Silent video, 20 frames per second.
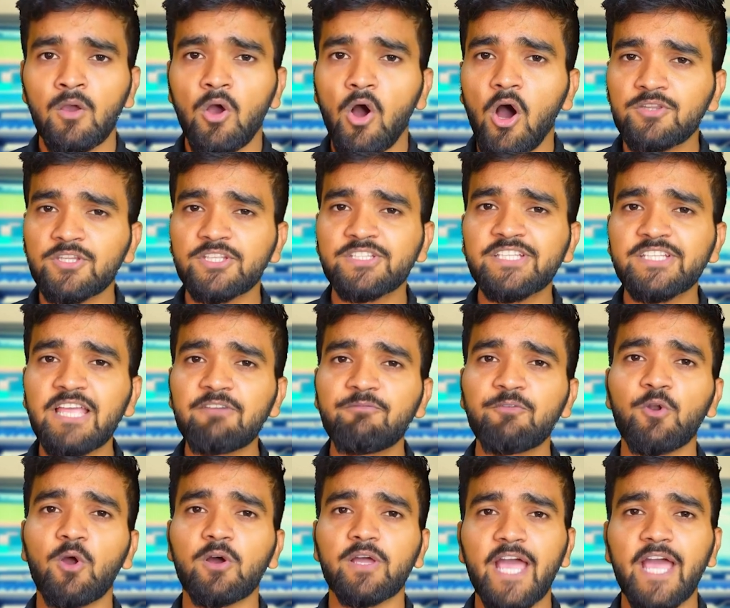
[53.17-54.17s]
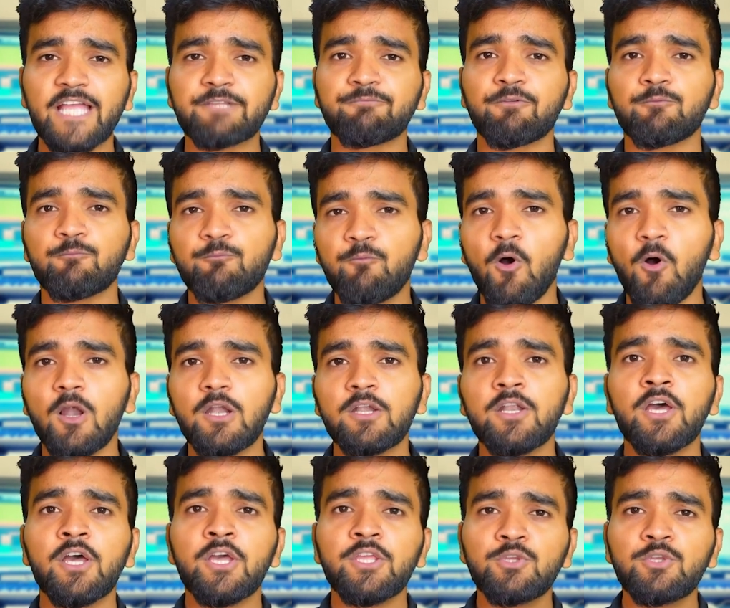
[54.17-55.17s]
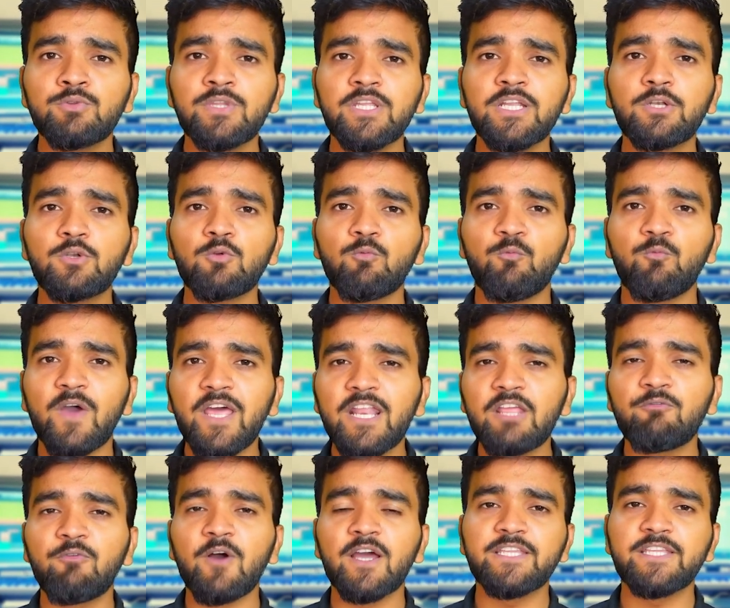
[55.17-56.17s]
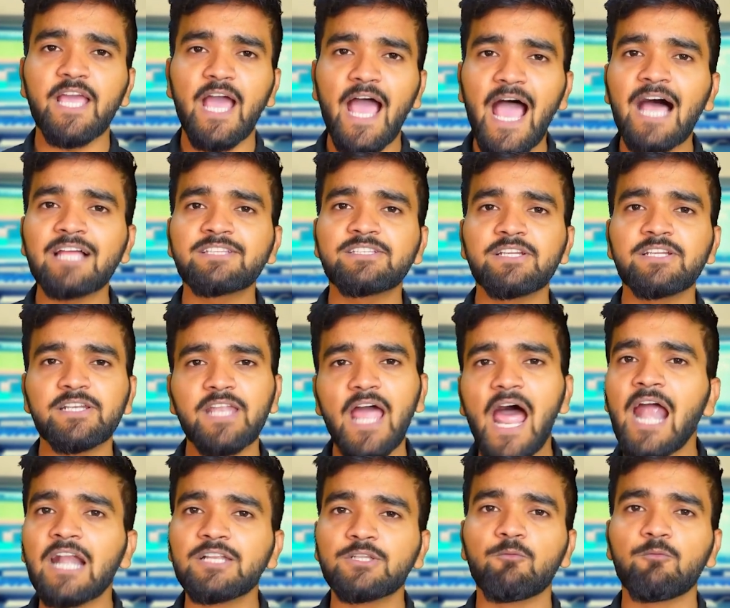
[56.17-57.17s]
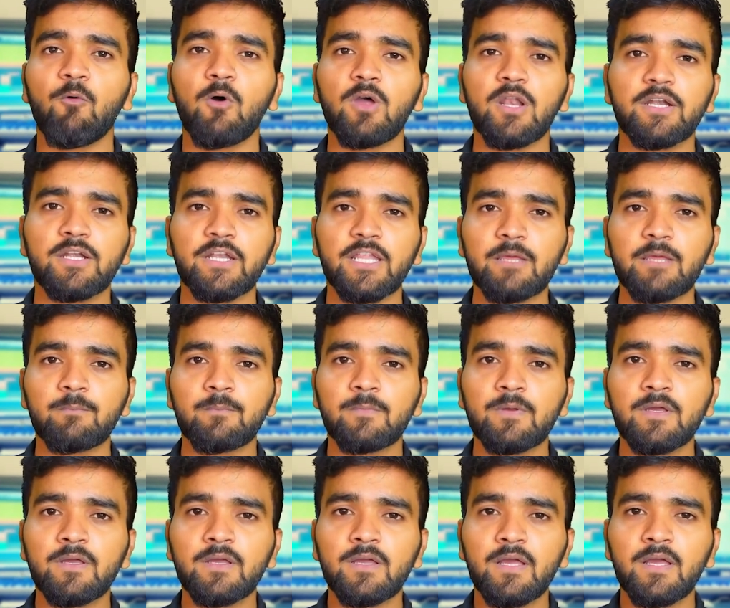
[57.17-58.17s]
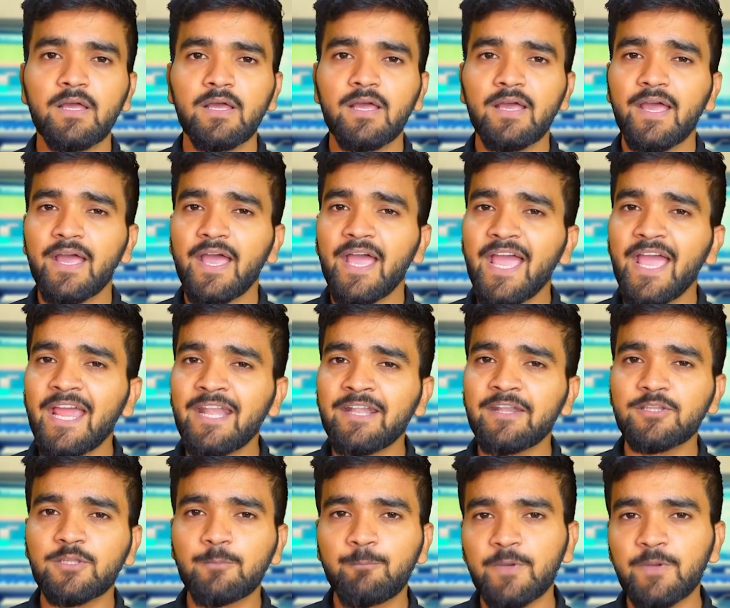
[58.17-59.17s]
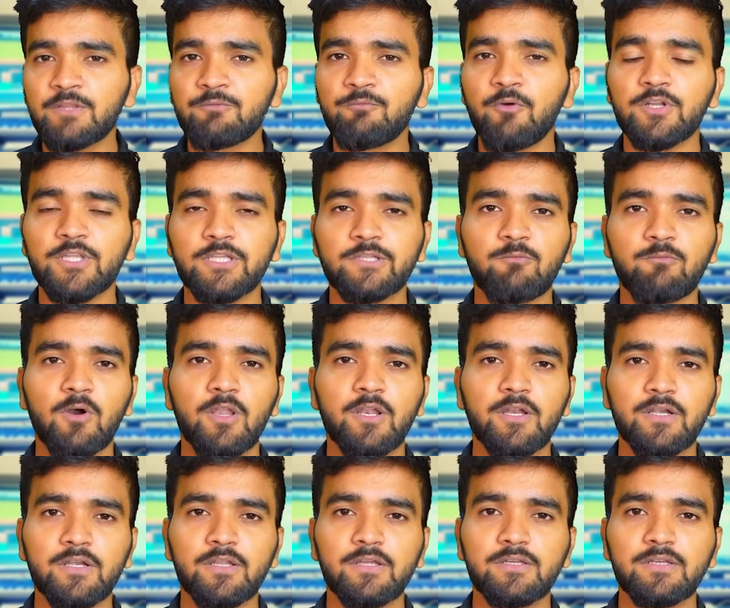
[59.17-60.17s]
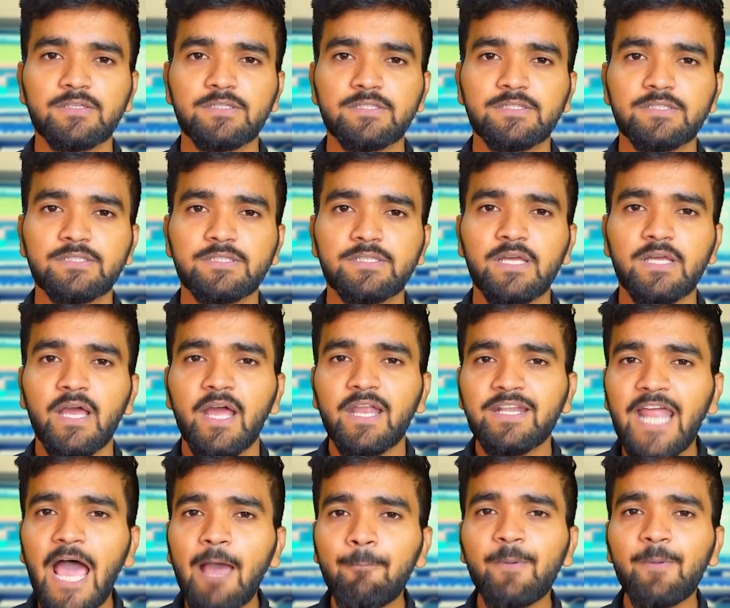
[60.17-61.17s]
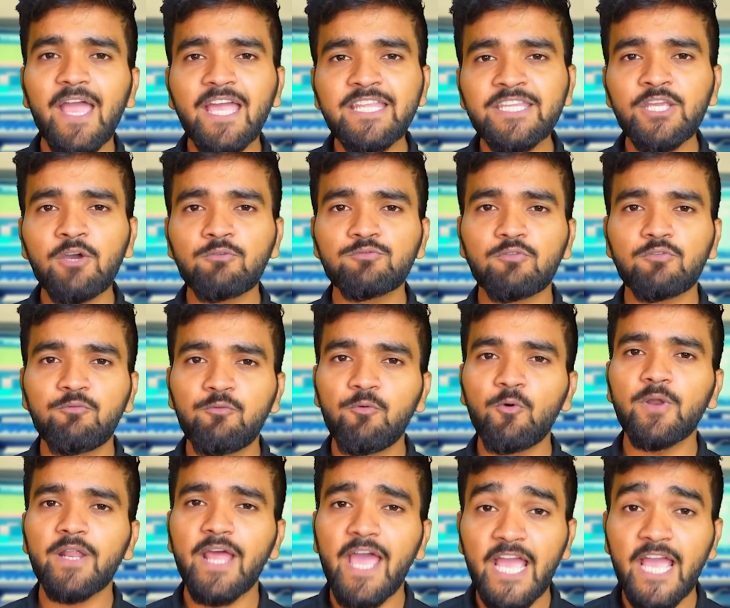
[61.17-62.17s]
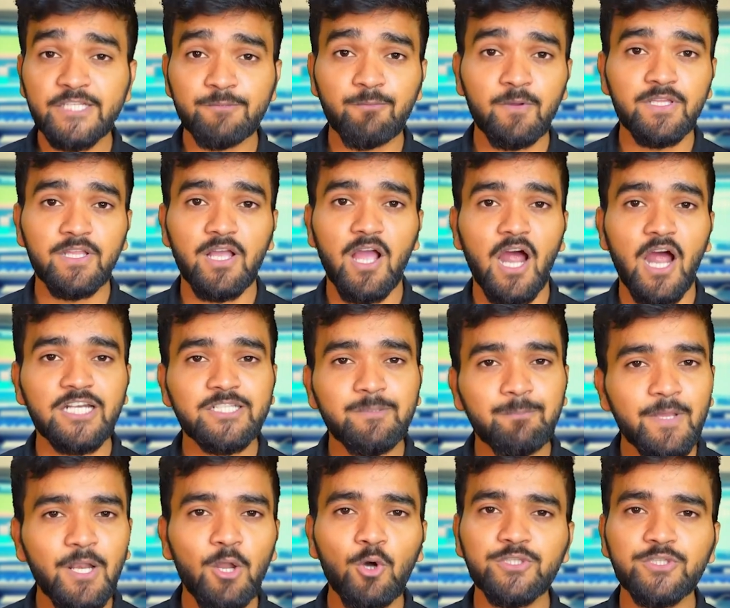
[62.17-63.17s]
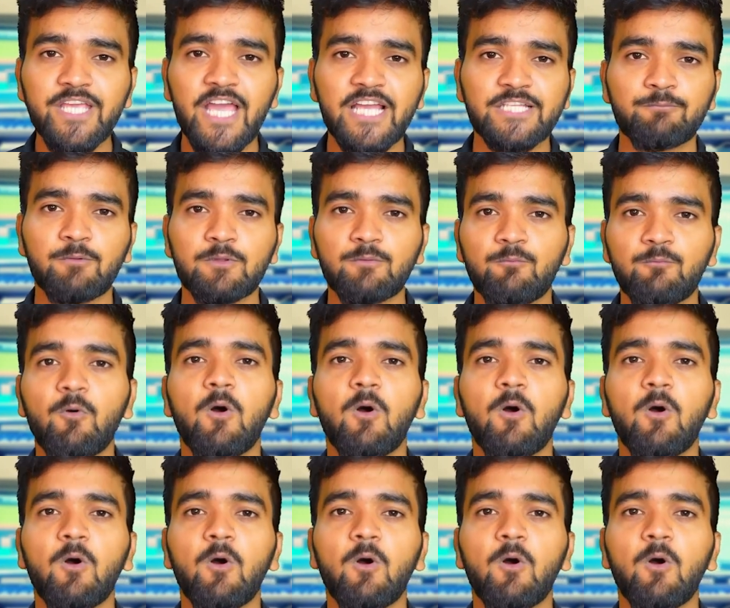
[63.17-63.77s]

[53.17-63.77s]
On the Cypherock X1 wallet, you need to verify the asset and the wallet name. Enter the PIN for this wallet. Tap any of the 4 X1 cards below the X1